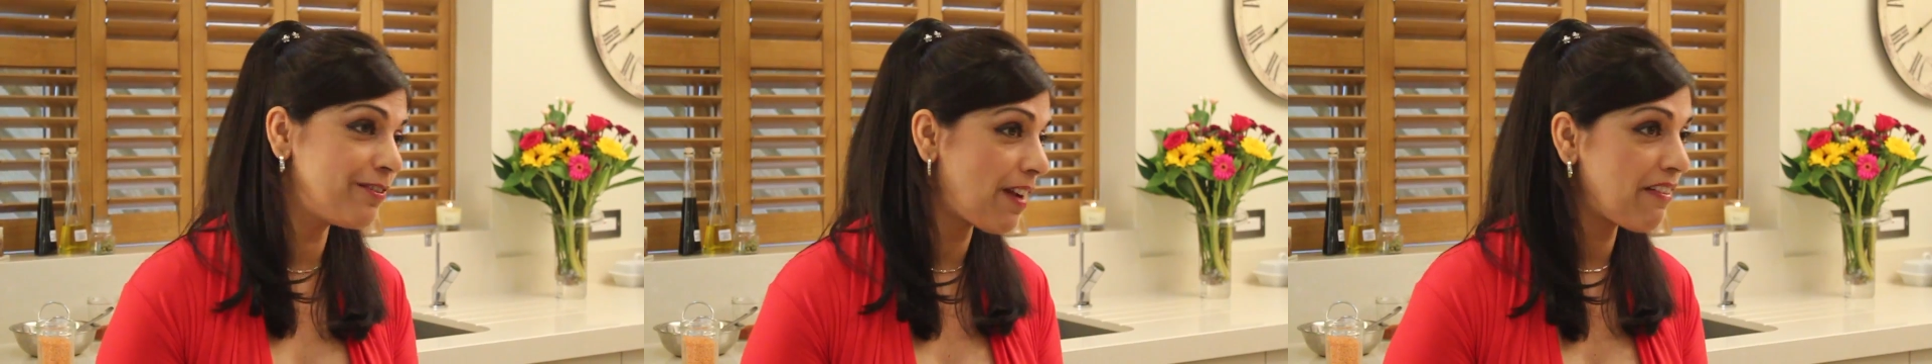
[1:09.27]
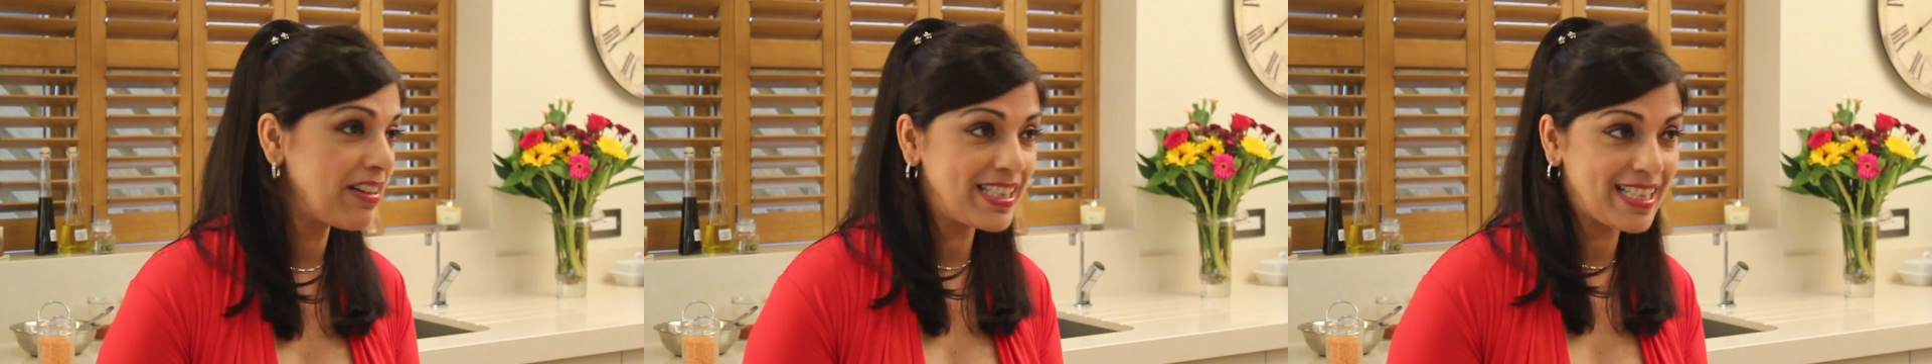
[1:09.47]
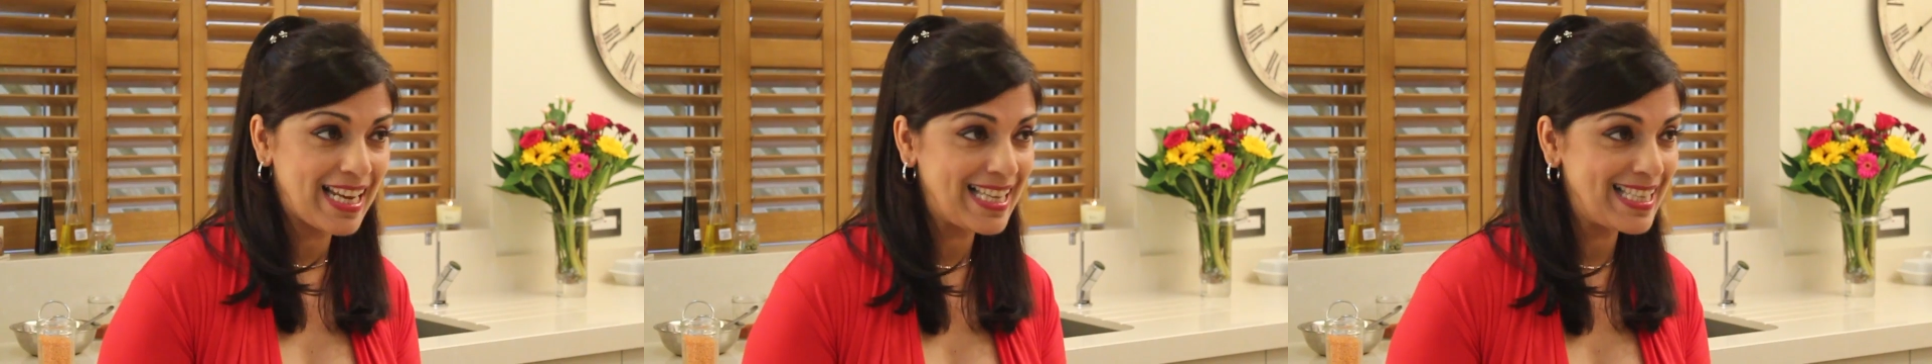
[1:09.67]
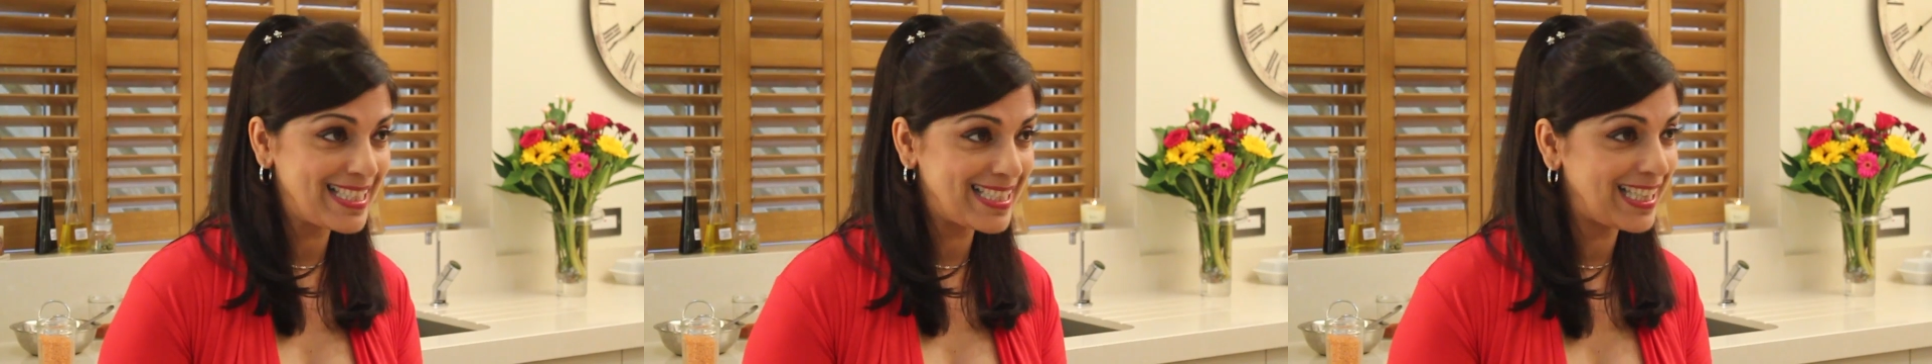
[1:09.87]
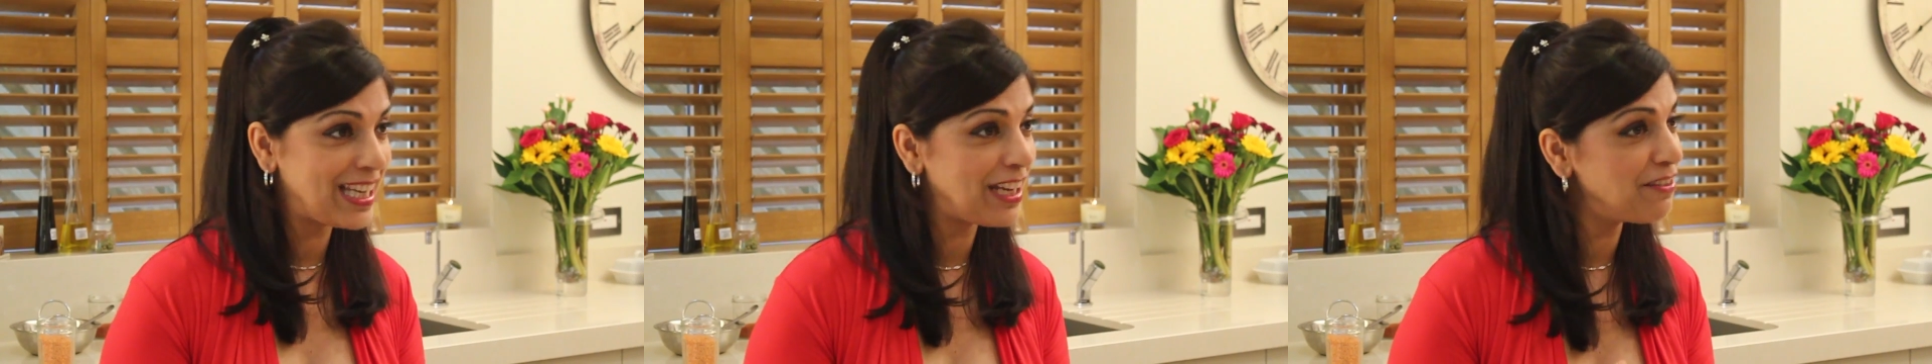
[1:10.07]
very
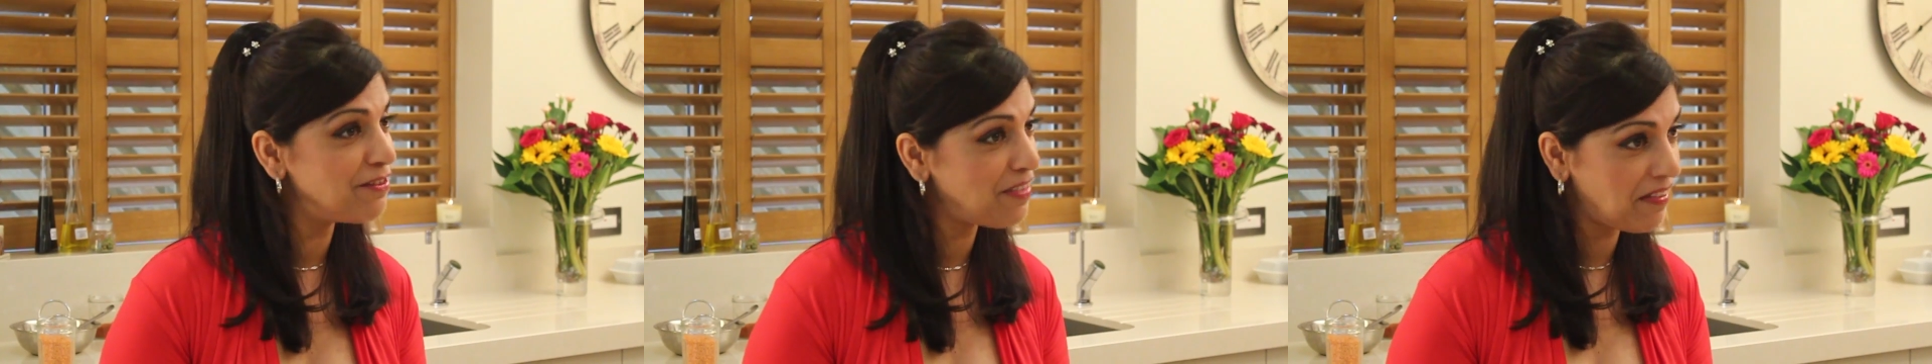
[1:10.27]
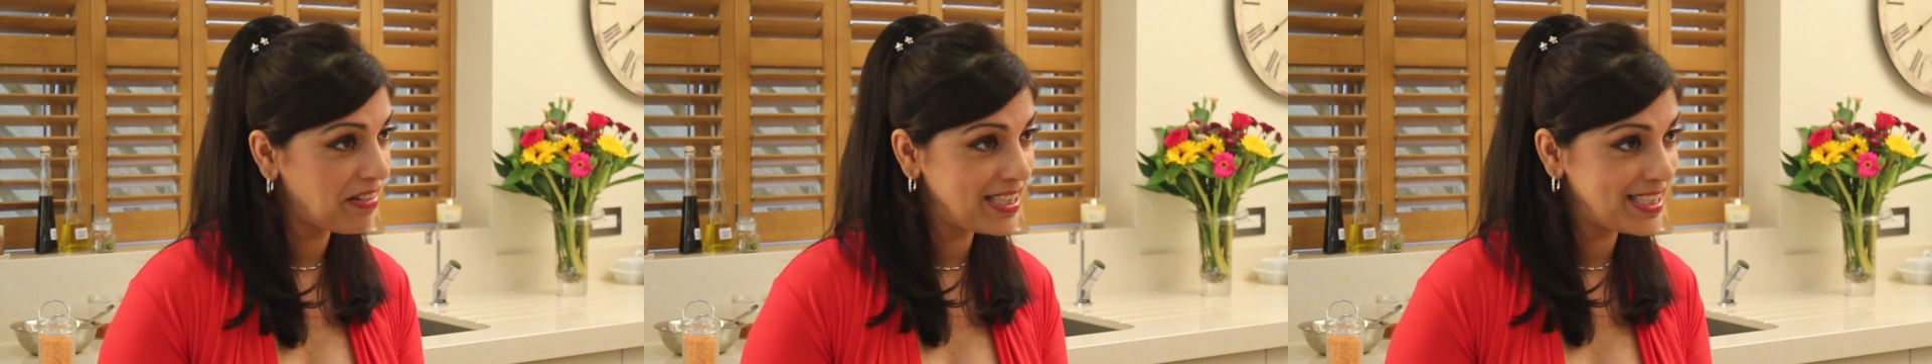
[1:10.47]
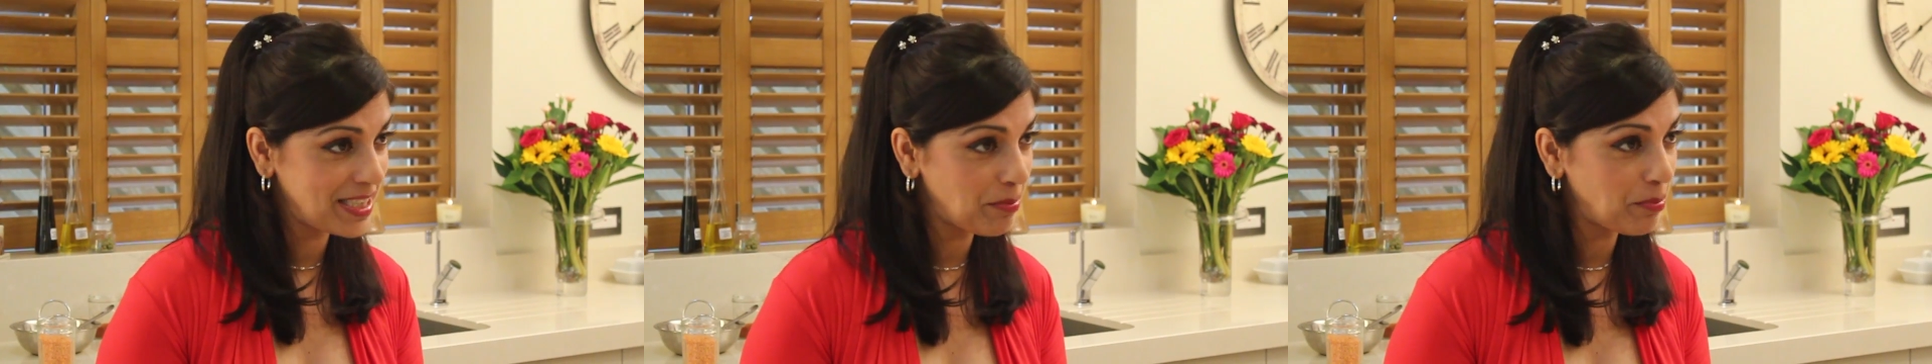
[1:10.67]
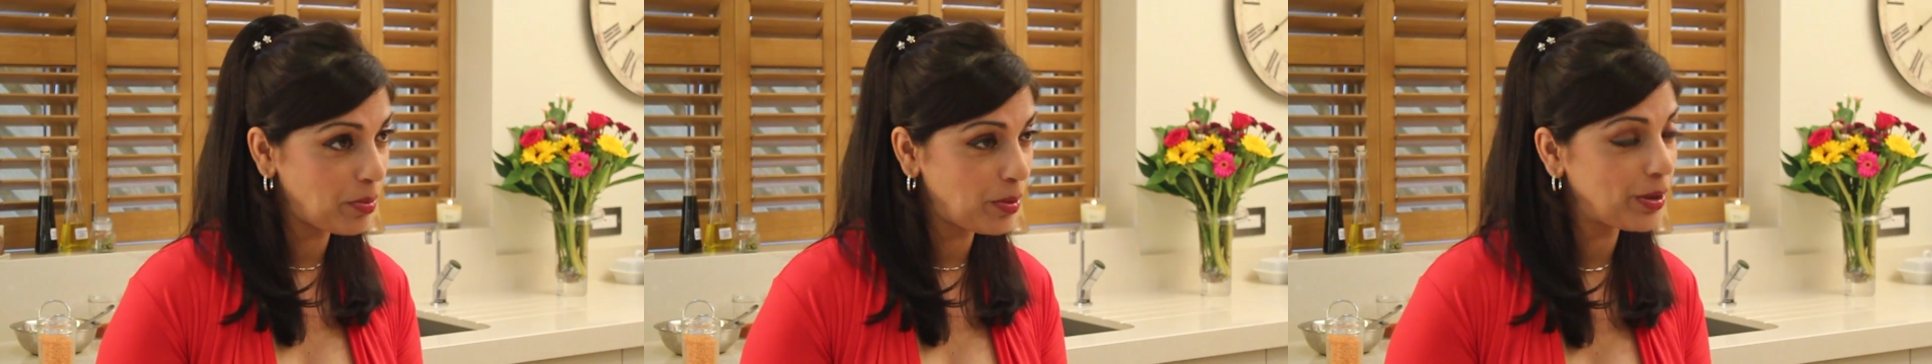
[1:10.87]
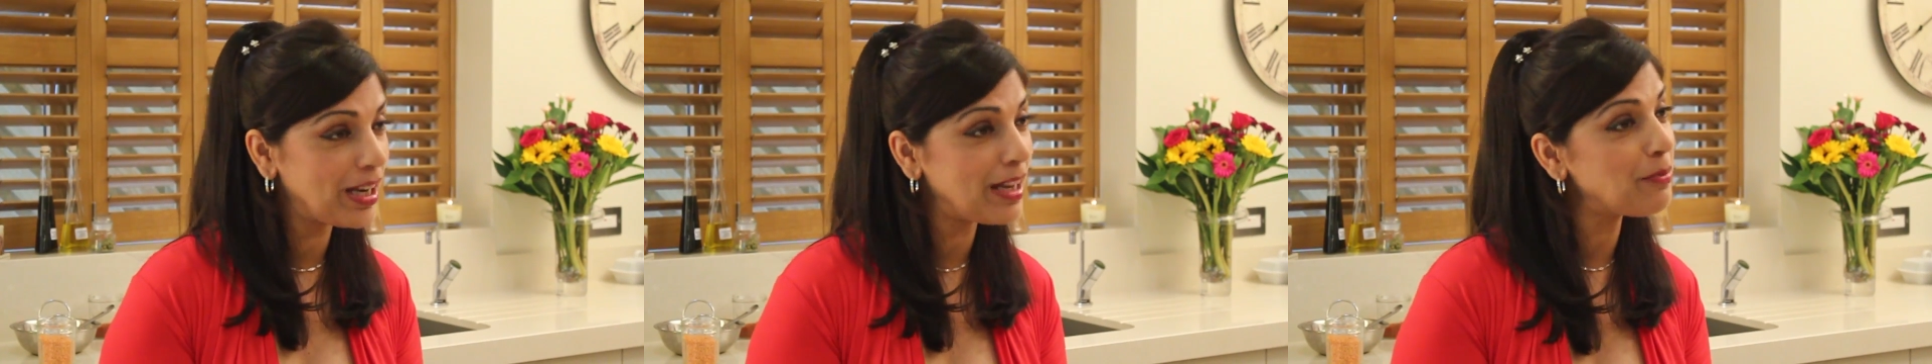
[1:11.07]
tasty and very
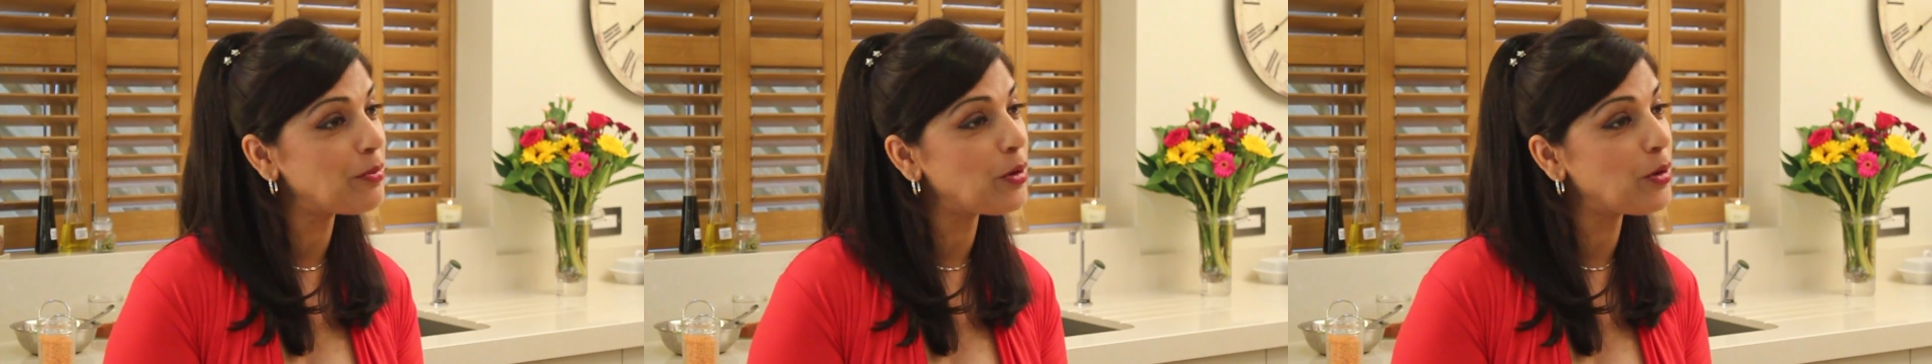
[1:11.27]
simple. And I